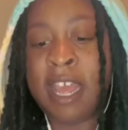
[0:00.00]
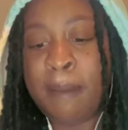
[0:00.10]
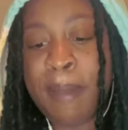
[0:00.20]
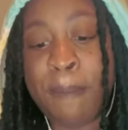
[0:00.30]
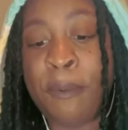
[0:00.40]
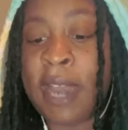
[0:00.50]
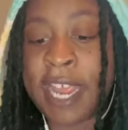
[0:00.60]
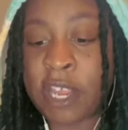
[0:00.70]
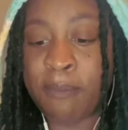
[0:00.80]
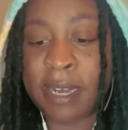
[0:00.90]
people
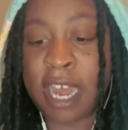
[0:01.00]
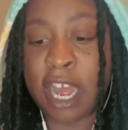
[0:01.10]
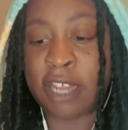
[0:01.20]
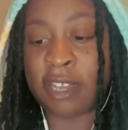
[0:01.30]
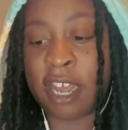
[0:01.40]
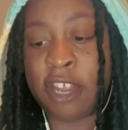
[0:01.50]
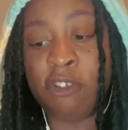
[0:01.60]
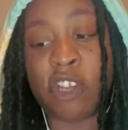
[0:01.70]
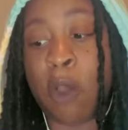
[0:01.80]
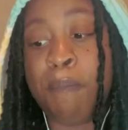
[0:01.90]
like you because you
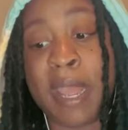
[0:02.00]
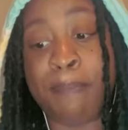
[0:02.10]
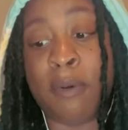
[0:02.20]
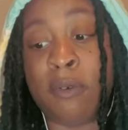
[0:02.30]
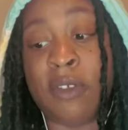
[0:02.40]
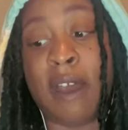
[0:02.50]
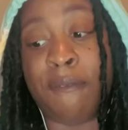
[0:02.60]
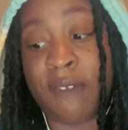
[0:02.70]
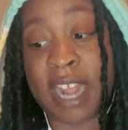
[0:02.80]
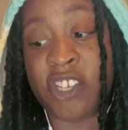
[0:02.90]
show people the
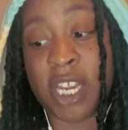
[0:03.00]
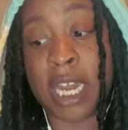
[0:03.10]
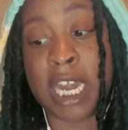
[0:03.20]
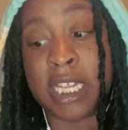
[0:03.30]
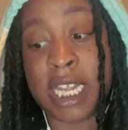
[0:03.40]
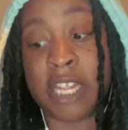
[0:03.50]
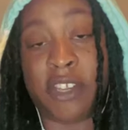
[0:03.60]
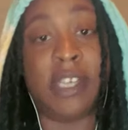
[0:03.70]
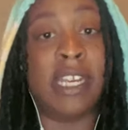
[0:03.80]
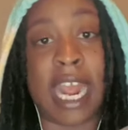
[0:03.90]
affection and
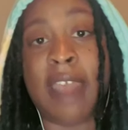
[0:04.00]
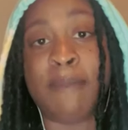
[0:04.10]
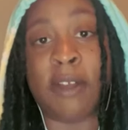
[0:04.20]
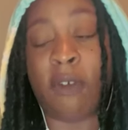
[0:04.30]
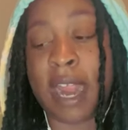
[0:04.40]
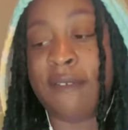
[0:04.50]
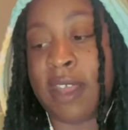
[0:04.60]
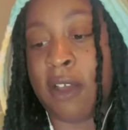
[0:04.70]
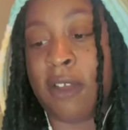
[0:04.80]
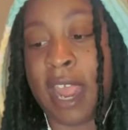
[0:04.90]
attention that they have been
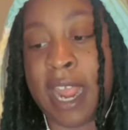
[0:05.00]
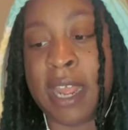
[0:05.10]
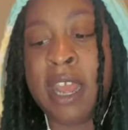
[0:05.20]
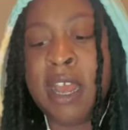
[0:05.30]
craving, okay?